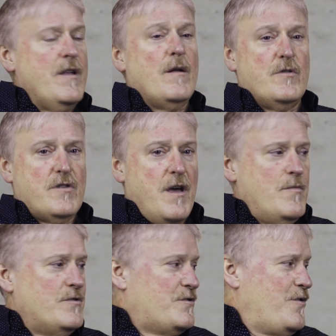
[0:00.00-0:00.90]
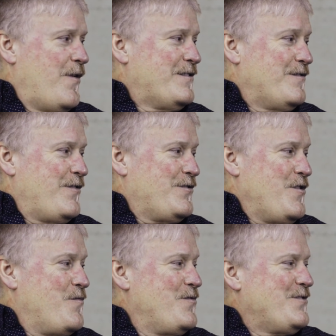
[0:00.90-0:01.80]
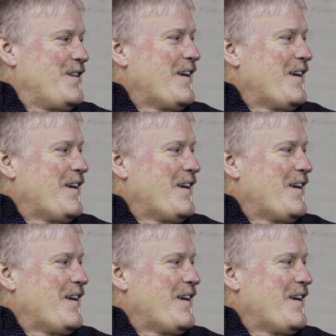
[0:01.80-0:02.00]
I mean, I'm the same as the rest of us humans.